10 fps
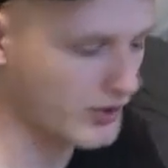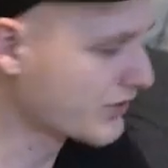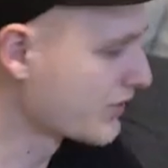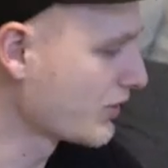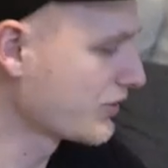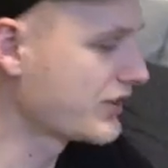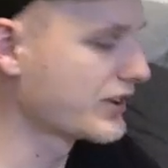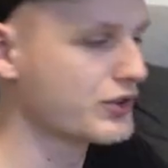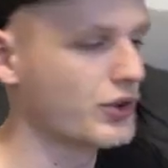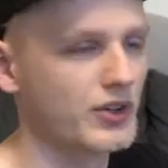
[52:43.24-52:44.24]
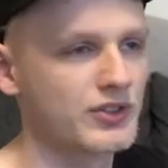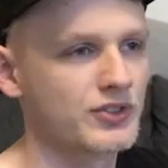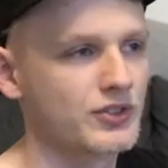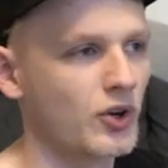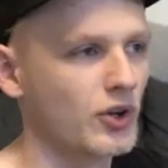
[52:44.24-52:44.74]
They don't steal toys because
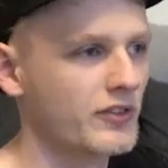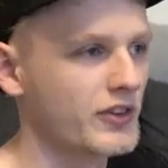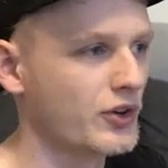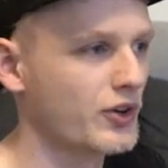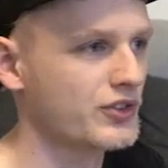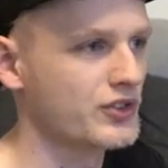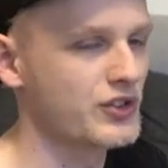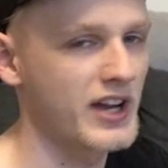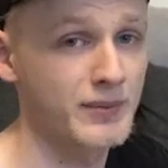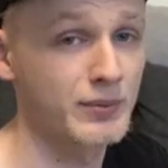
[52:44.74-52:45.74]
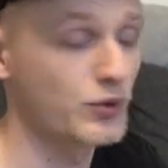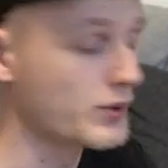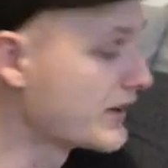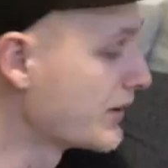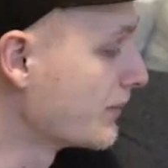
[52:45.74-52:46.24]
all of the toys are shared between
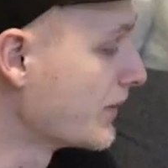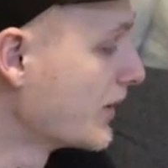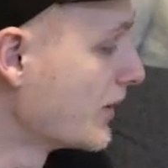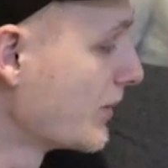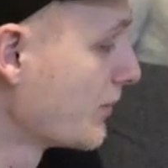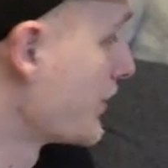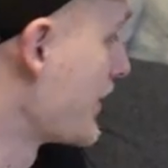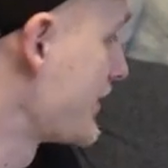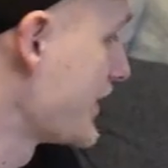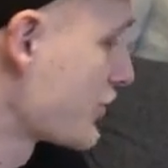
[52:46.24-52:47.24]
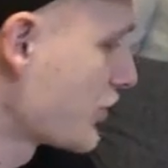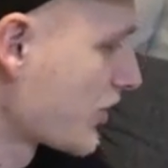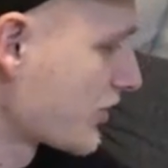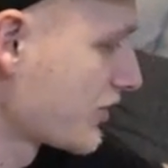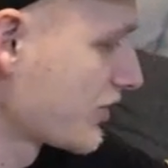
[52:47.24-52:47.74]
them. But they steal
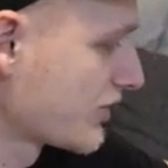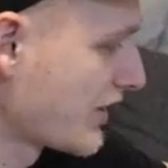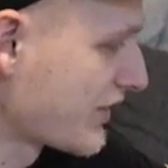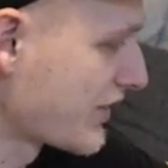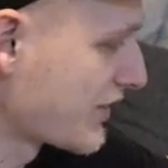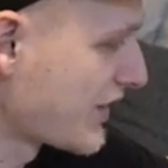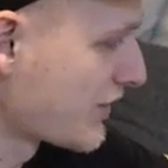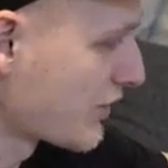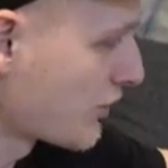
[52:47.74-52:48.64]
socks. So as you can see, there's a sock